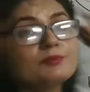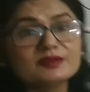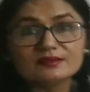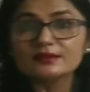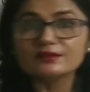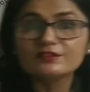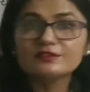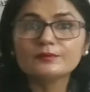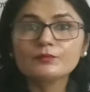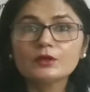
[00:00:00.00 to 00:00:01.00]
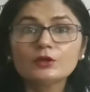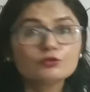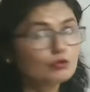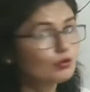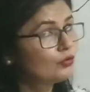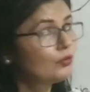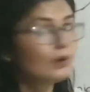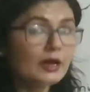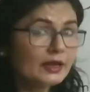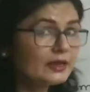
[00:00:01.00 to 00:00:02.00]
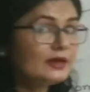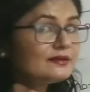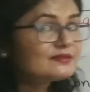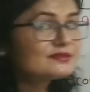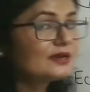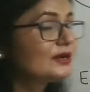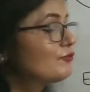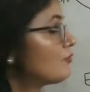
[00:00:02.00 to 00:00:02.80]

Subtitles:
business. So I can start